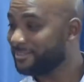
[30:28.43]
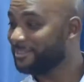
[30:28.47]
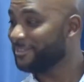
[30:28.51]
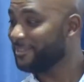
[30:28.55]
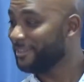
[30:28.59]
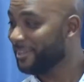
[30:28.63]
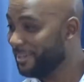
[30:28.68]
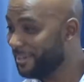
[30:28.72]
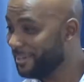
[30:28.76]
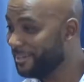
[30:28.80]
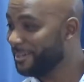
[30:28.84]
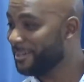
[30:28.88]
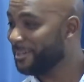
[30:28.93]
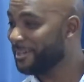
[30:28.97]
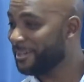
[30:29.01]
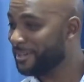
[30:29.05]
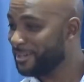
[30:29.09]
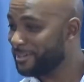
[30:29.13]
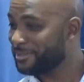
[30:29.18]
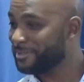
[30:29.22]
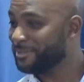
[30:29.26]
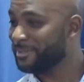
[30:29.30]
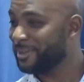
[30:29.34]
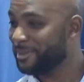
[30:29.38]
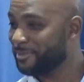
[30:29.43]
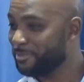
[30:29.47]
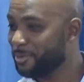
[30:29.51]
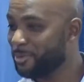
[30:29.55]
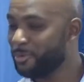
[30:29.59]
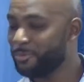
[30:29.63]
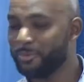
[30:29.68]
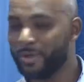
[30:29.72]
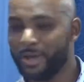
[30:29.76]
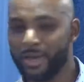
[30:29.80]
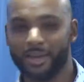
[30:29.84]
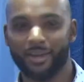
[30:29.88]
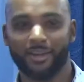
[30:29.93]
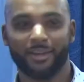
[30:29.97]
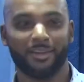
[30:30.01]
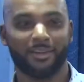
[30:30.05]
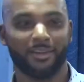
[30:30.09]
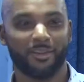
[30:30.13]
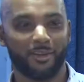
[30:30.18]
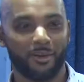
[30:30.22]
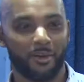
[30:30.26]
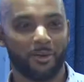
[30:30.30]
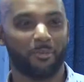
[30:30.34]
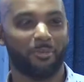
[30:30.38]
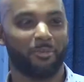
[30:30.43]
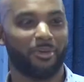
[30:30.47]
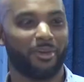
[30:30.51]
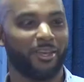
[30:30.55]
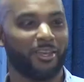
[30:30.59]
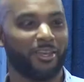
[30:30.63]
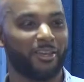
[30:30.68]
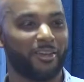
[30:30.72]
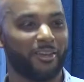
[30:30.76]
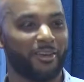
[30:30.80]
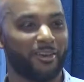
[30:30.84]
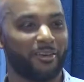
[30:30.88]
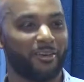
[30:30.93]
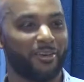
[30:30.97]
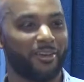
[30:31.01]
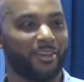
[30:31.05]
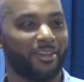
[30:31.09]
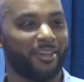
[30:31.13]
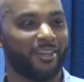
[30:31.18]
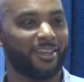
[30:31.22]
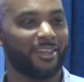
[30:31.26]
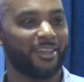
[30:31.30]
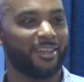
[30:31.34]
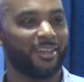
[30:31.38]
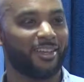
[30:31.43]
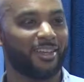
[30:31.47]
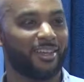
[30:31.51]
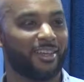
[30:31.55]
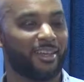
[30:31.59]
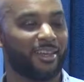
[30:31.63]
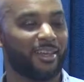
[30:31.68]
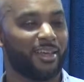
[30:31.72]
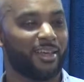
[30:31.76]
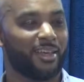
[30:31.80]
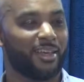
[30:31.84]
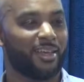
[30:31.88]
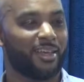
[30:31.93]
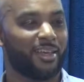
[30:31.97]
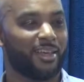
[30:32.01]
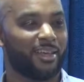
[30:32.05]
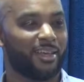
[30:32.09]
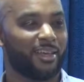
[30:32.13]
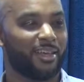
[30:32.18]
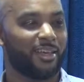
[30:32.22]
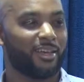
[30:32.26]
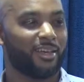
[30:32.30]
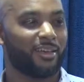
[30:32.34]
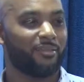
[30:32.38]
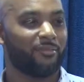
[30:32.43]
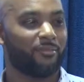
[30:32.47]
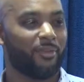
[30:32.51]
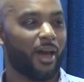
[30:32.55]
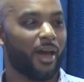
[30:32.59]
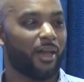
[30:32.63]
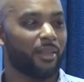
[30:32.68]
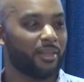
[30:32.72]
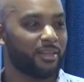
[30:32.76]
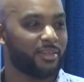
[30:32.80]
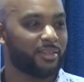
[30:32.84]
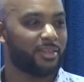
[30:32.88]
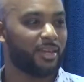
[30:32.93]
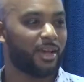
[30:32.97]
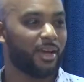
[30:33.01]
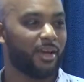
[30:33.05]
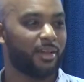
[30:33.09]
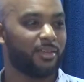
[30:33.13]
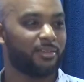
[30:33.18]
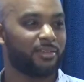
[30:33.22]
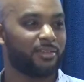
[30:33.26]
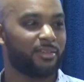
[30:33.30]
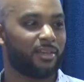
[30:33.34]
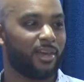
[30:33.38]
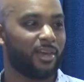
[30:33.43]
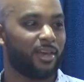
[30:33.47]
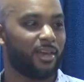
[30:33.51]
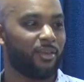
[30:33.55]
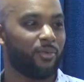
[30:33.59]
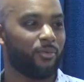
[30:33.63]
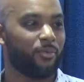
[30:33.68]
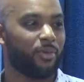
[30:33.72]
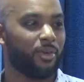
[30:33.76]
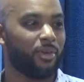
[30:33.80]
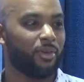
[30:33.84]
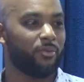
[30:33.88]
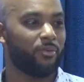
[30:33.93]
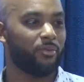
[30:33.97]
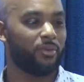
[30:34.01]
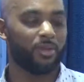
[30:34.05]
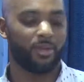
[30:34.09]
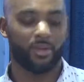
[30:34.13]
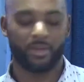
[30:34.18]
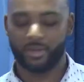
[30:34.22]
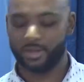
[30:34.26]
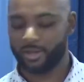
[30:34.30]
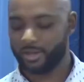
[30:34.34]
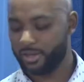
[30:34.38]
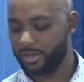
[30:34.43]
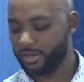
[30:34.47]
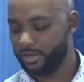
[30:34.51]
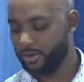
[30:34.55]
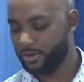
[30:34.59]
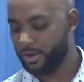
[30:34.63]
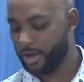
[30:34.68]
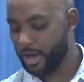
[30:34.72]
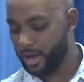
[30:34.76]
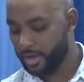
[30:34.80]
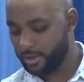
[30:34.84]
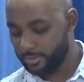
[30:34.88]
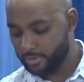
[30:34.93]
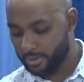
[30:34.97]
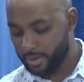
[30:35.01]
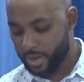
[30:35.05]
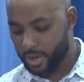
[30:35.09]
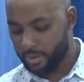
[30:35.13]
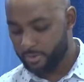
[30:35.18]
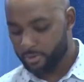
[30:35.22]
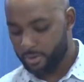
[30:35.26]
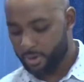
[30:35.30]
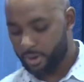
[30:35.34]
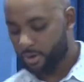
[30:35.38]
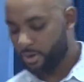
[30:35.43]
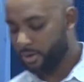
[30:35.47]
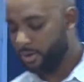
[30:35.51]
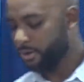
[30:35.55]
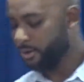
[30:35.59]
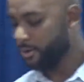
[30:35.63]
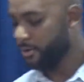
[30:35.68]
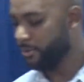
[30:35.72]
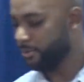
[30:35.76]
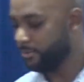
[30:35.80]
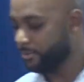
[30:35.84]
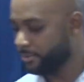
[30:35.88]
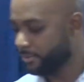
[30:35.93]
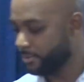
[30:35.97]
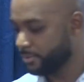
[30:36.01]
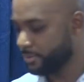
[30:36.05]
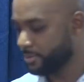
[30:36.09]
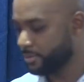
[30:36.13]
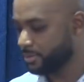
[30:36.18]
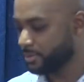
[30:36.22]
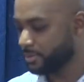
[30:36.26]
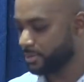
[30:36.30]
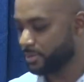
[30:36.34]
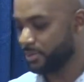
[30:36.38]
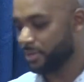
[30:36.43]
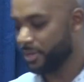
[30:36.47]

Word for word: yeah, I got I'm romantic a little bit, you know. Valentine's Day, we we you know, I, I bought her. This is a